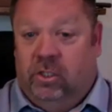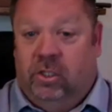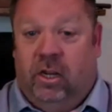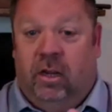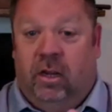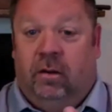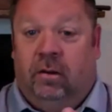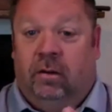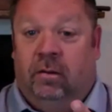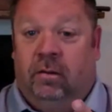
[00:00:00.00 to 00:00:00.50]

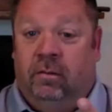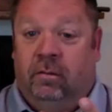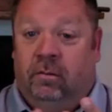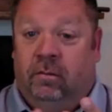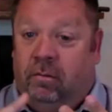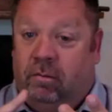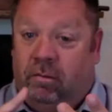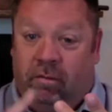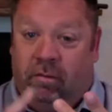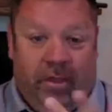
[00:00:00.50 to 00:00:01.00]
check.
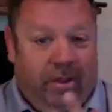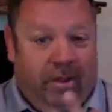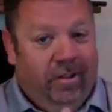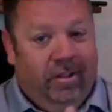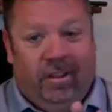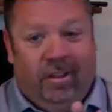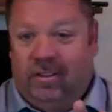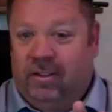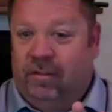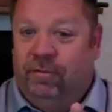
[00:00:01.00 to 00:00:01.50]
They
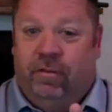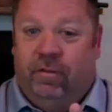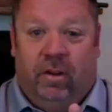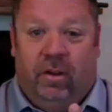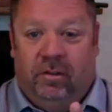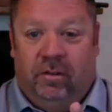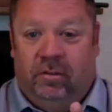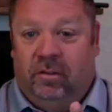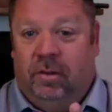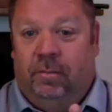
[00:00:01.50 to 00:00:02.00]
collect the
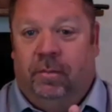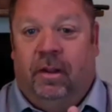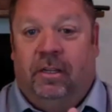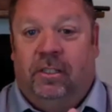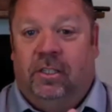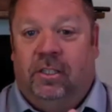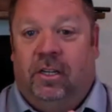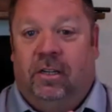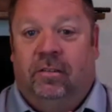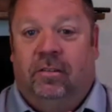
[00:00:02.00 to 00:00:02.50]
funds. I'm not
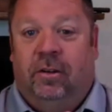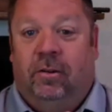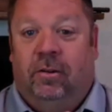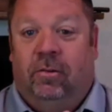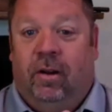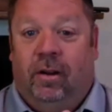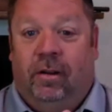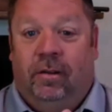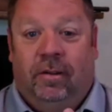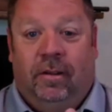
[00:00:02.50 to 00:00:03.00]
chasing
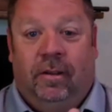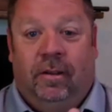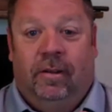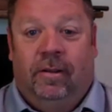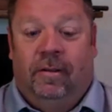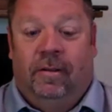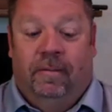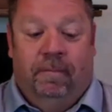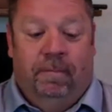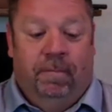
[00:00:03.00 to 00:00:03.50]
rent.
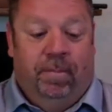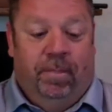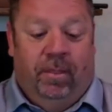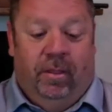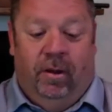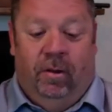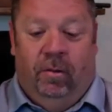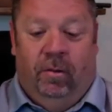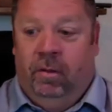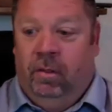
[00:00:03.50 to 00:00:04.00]

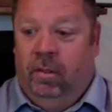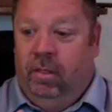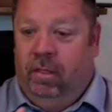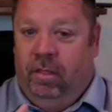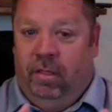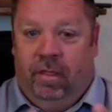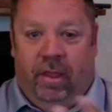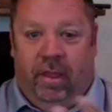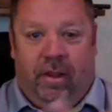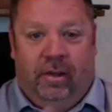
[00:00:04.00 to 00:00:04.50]

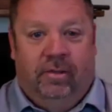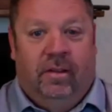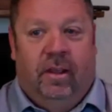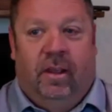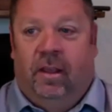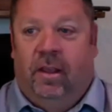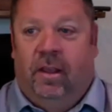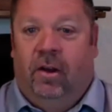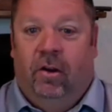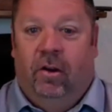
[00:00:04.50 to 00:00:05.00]
They
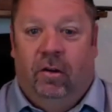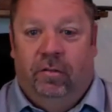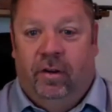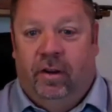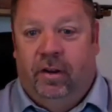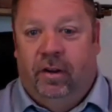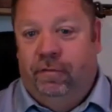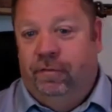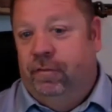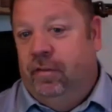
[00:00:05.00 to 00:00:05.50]
take care of
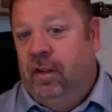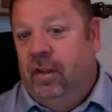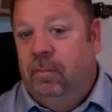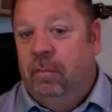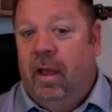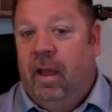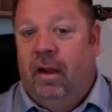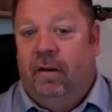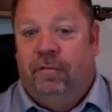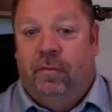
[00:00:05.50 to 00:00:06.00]
any
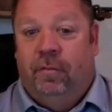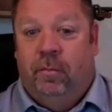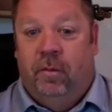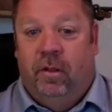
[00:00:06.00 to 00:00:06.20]
feedback from